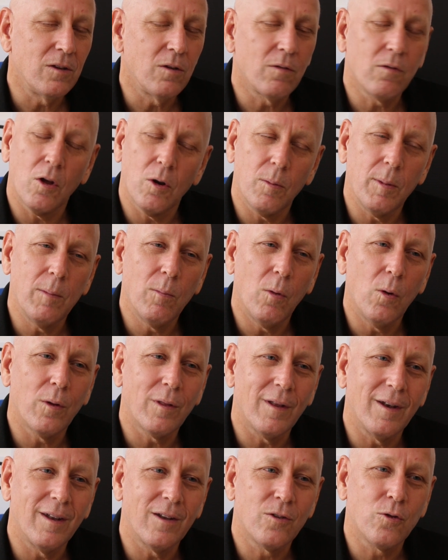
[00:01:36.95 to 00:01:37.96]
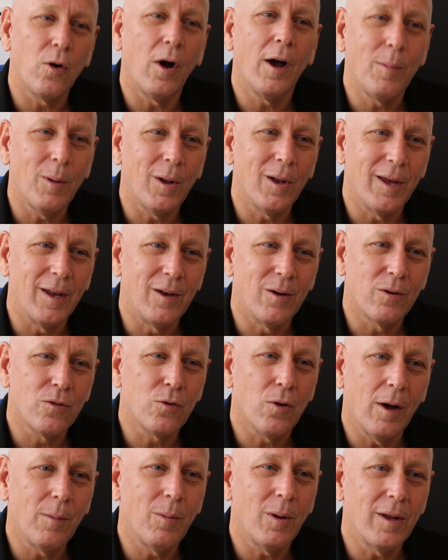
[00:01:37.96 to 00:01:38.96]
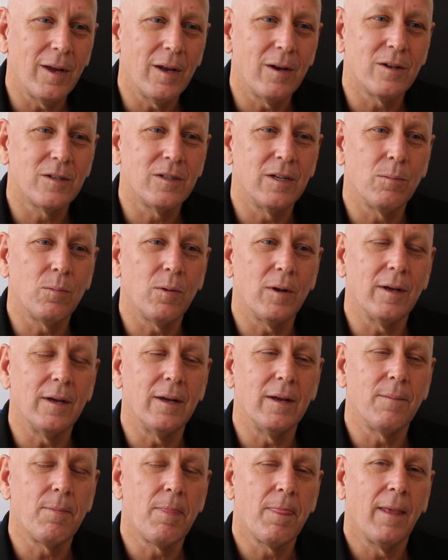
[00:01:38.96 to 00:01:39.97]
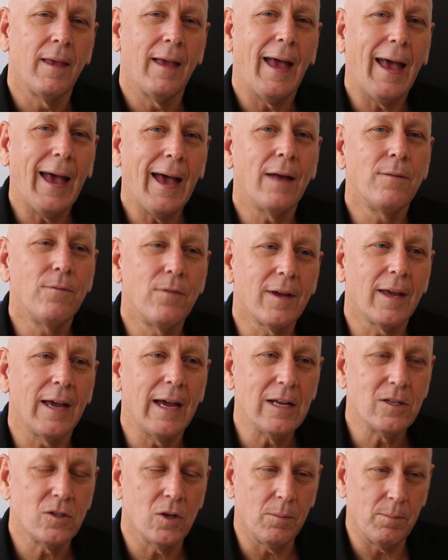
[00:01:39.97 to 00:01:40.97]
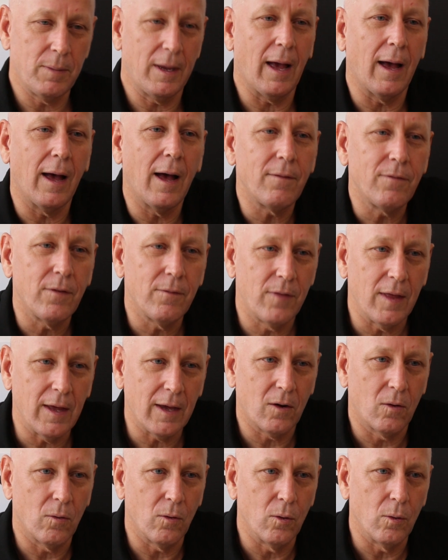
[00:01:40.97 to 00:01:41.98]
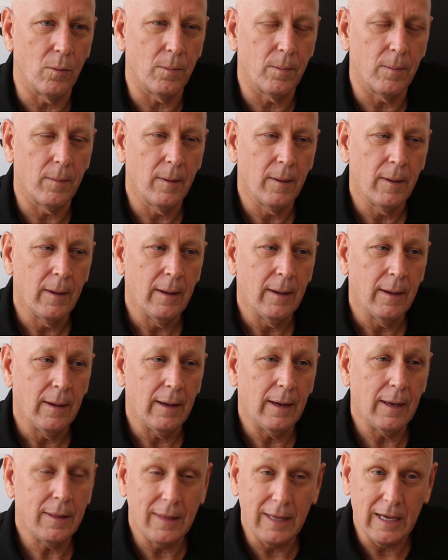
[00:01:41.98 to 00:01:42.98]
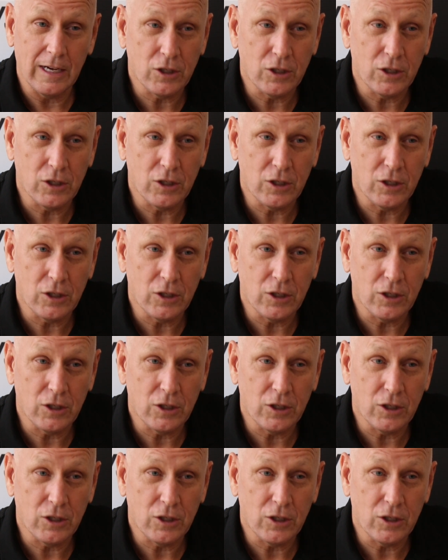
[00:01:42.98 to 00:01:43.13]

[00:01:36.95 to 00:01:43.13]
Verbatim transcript: And you've got to be more than a tribal leader. A tribal leader simply advocates on behalf of their group at the